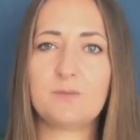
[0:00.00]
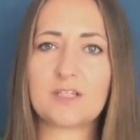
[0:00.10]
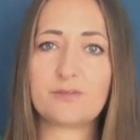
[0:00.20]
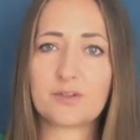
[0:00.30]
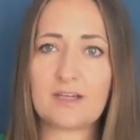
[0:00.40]

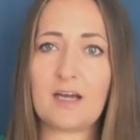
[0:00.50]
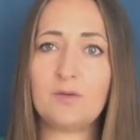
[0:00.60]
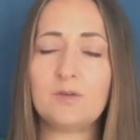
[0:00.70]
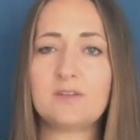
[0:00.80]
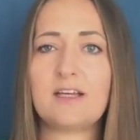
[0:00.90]
But for
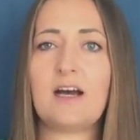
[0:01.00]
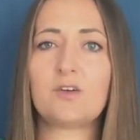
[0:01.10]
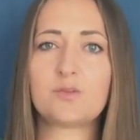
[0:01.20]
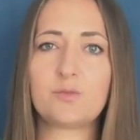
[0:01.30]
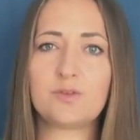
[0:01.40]
now, the
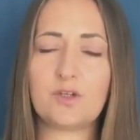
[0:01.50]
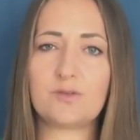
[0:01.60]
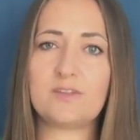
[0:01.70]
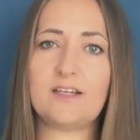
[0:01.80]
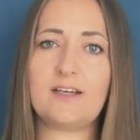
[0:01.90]
output
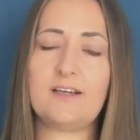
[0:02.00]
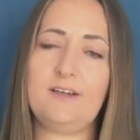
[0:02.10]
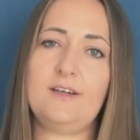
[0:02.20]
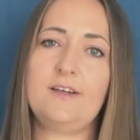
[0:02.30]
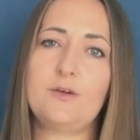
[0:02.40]
of
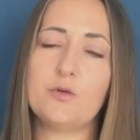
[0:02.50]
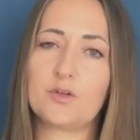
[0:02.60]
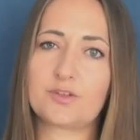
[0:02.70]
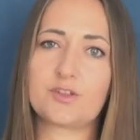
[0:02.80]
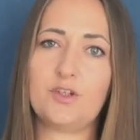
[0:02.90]
the
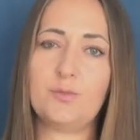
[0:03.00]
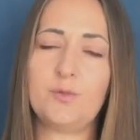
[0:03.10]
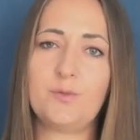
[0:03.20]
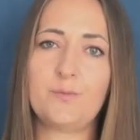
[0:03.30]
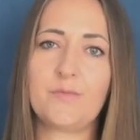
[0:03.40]

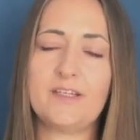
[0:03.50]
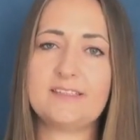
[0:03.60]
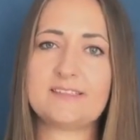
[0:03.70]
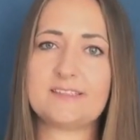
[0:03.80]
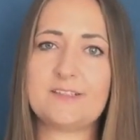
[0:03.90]
workshop
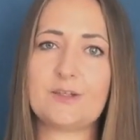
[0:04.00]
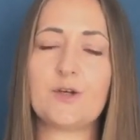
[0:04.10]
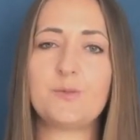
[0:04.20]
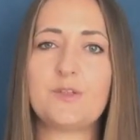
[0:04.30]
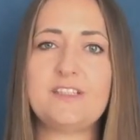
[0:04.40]
is a
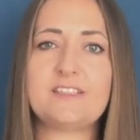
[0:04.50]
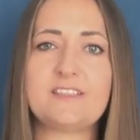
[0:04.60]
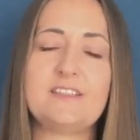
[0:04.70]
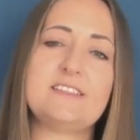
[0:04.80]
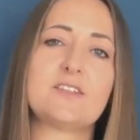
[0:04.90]

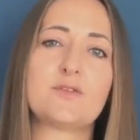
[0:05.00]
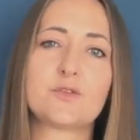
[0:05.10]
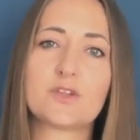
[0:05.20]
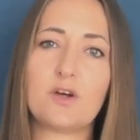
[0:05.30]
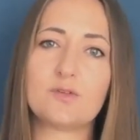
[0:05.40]
completed list of
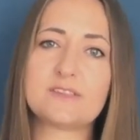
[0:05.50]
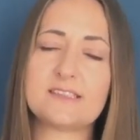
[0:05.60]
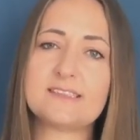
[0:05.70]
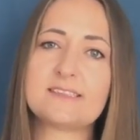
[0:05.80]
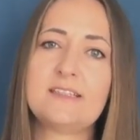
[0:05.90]
root
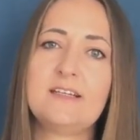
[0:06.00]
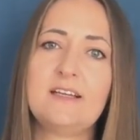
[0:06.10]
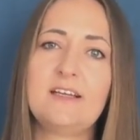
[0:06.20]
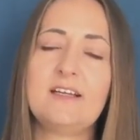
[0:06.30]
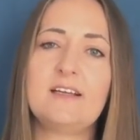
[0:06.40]
causes
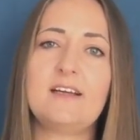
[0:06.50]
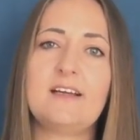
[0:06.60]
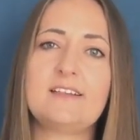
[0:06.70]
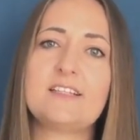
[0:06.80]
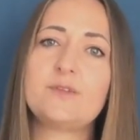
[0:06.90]

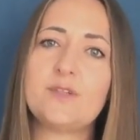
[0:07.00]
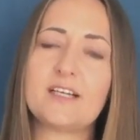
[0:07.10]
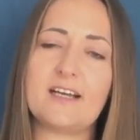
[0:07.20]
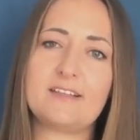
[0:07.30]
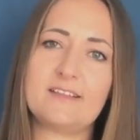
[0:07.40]
that we
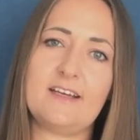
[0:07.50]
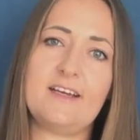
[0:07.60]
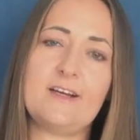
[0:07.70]
can